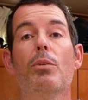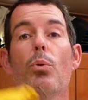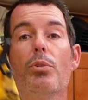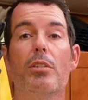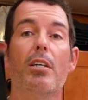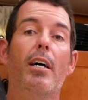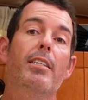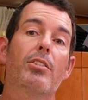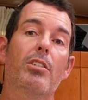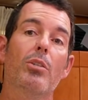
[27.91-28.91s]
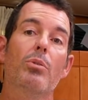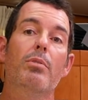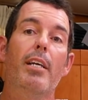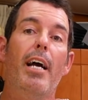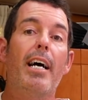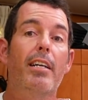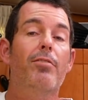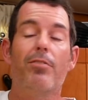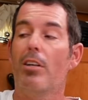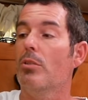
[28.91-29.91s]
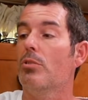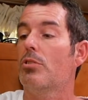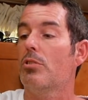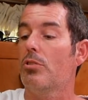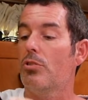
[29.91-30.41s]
watertight, and it floats.